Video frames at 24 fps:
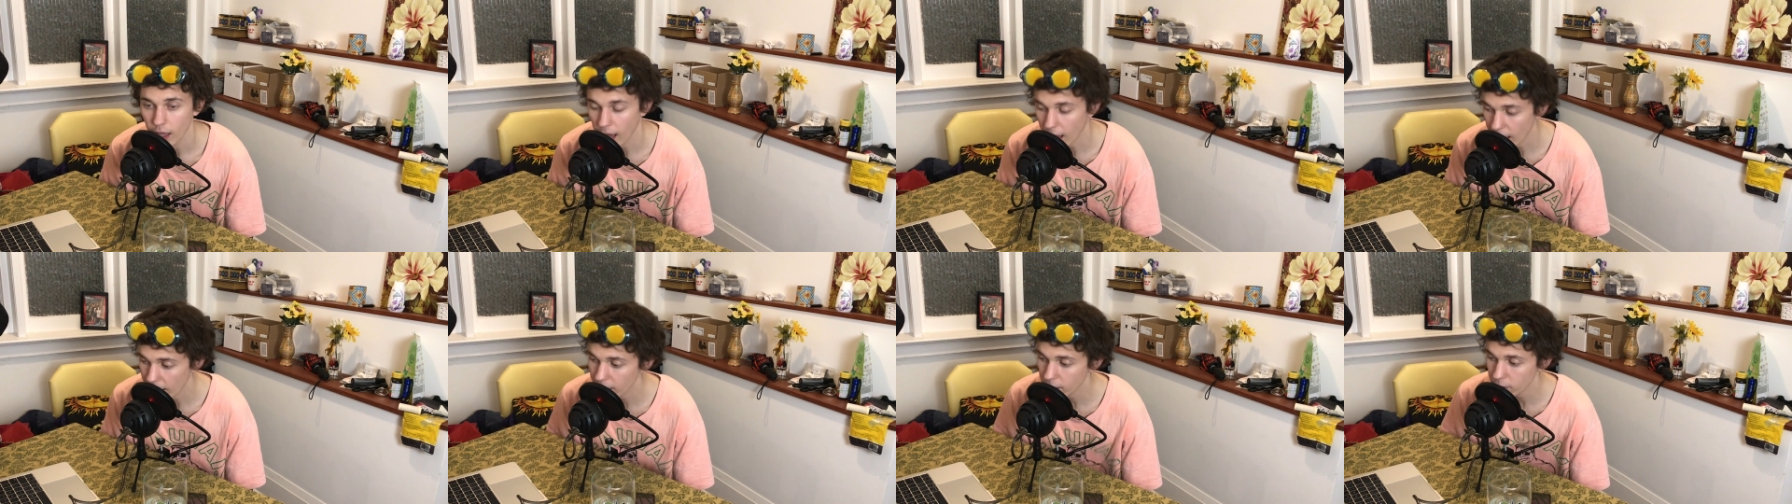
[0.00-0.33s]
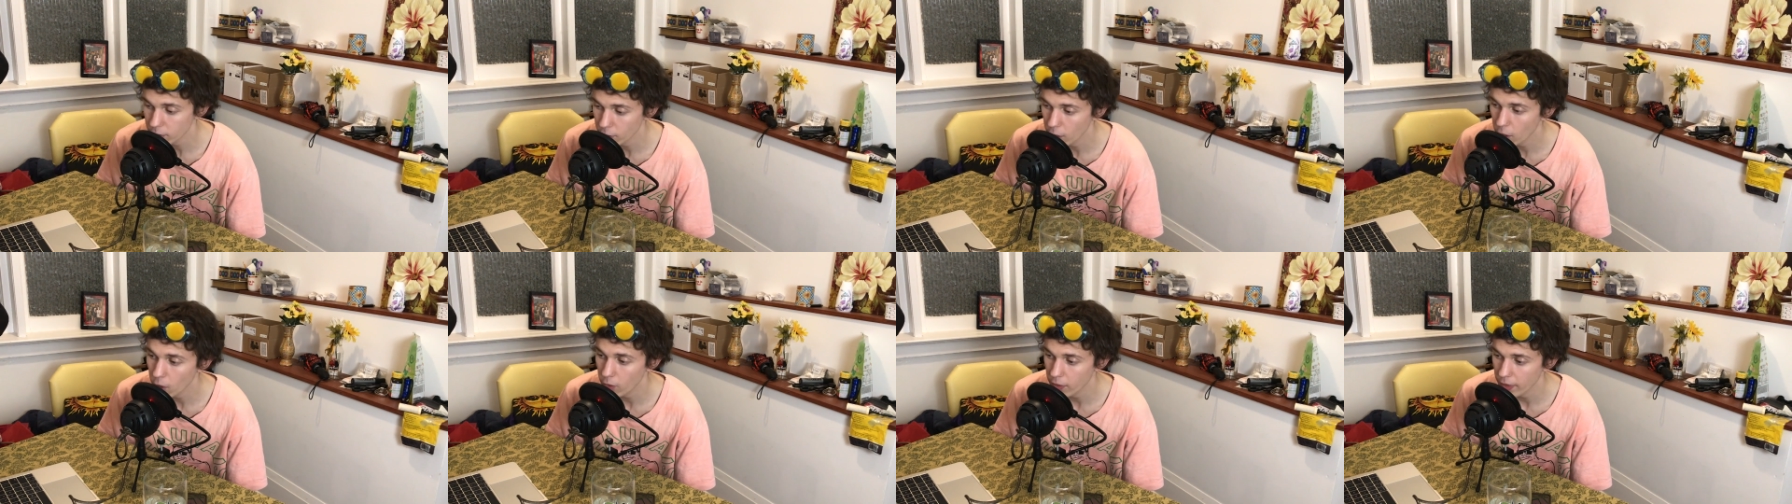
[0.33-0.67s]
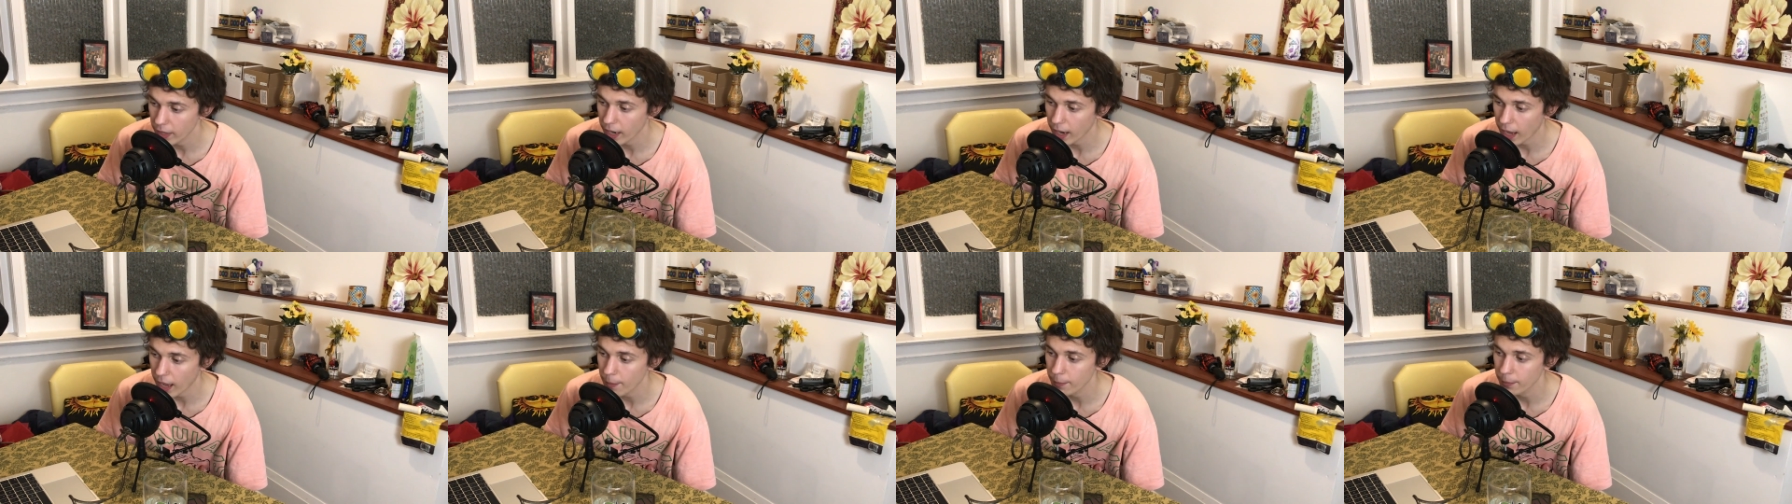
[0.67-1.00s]
I'll know
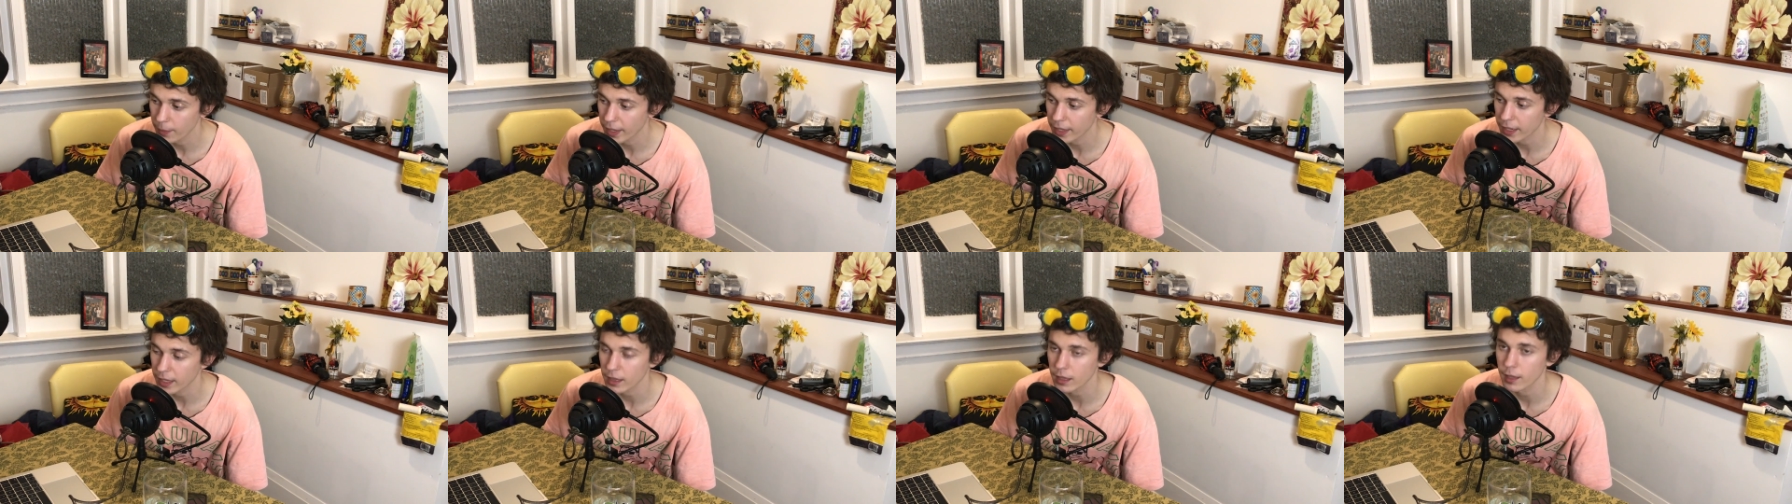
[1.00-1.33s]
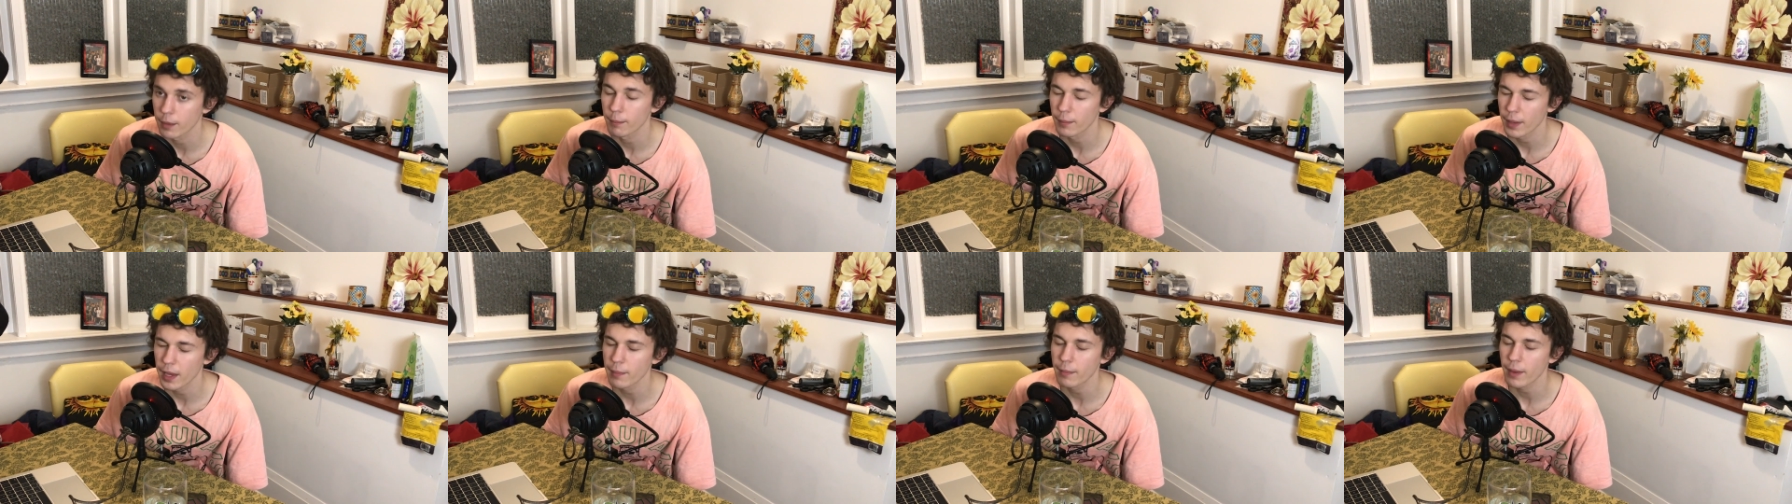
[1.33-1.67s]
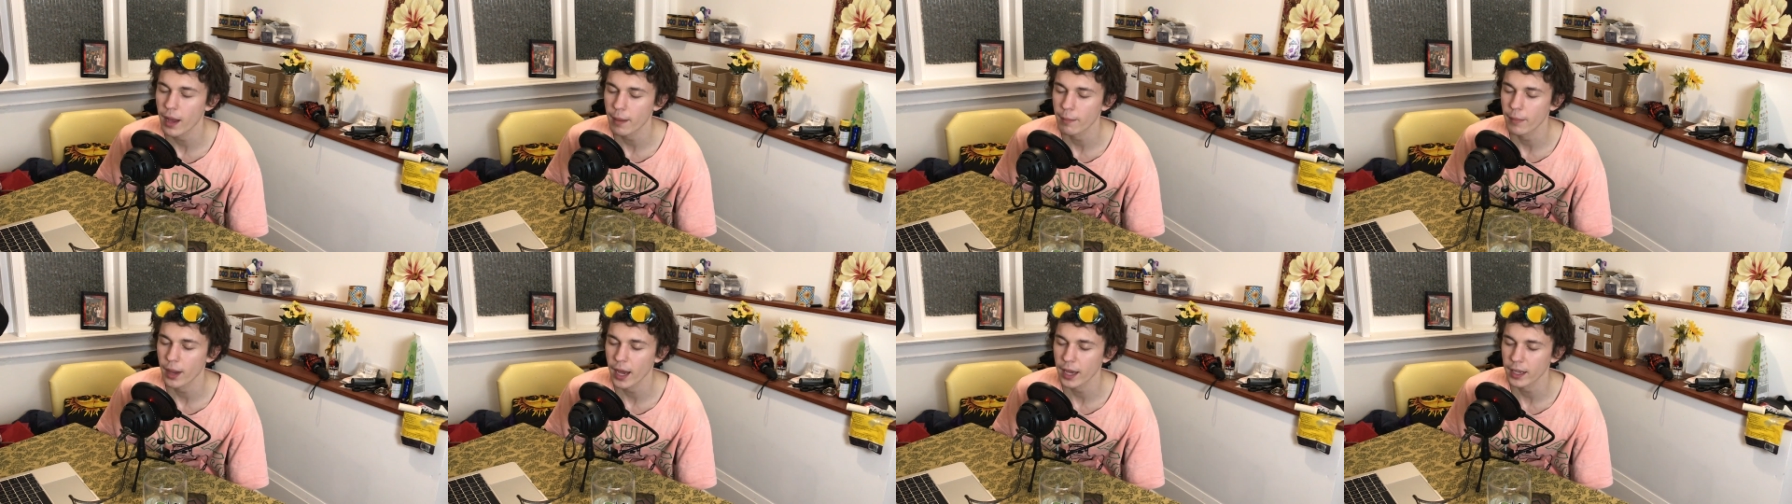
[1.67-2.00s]
that I'm like, in, the, in
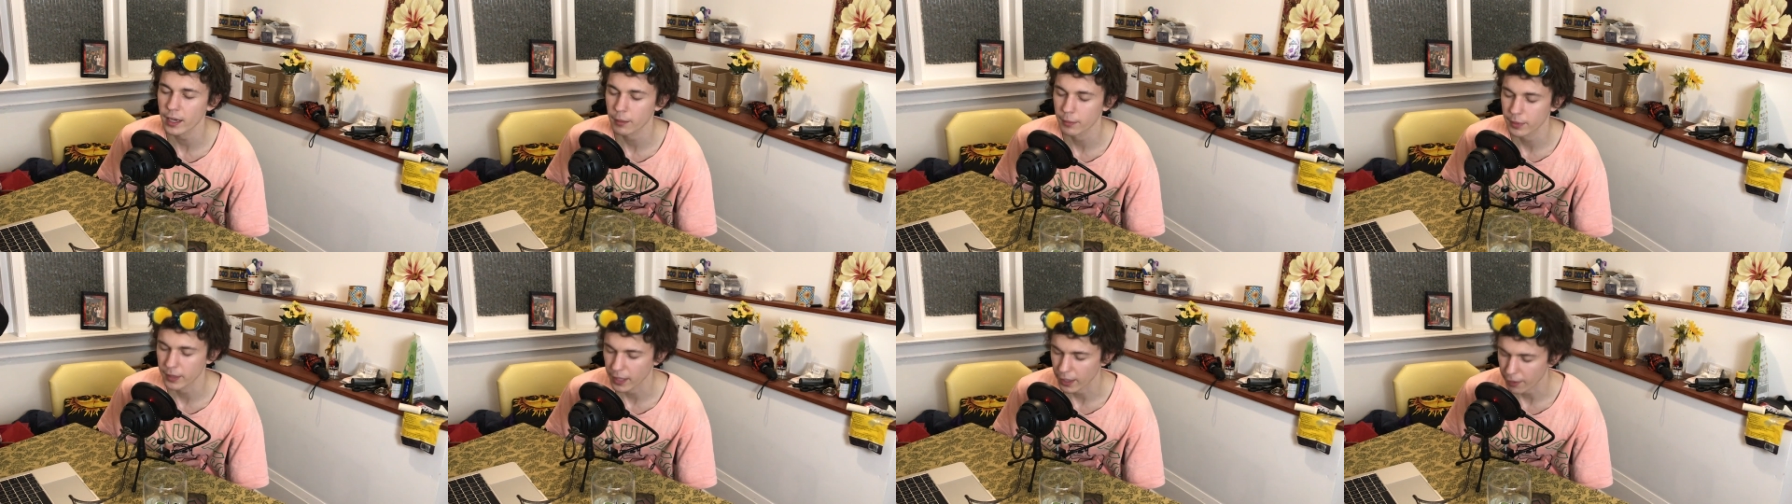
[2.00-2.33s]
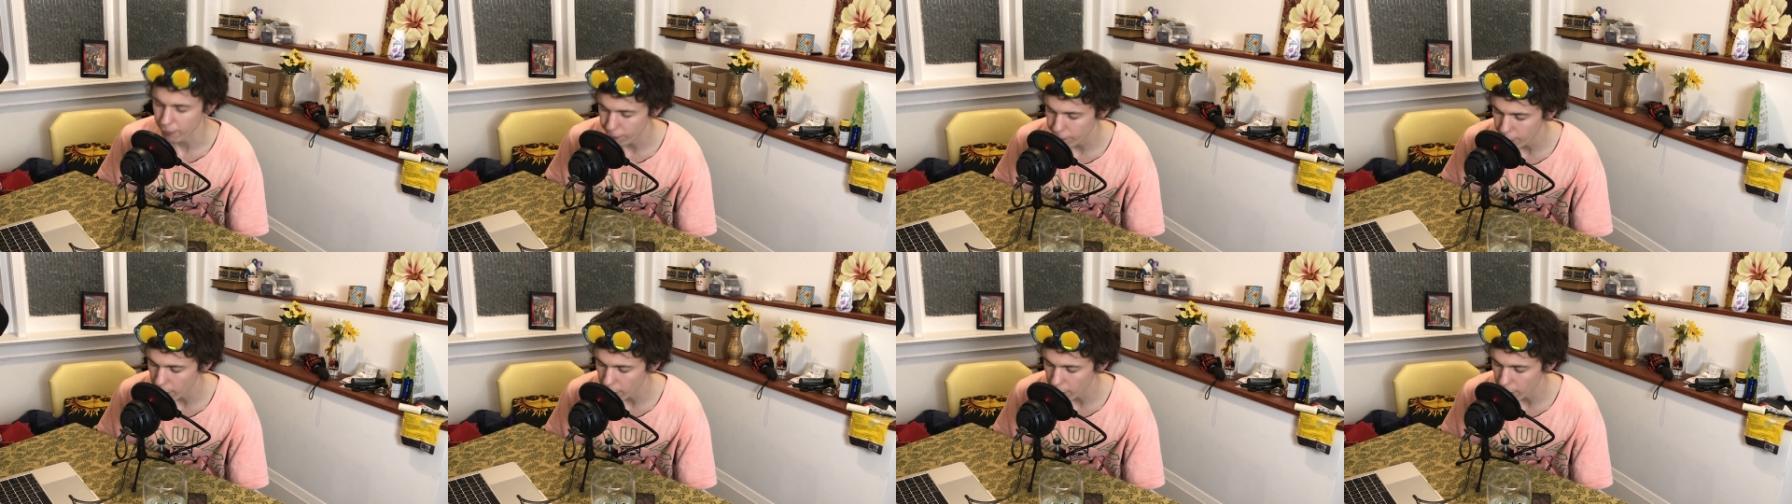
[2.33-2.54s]
my mind, I'll be like,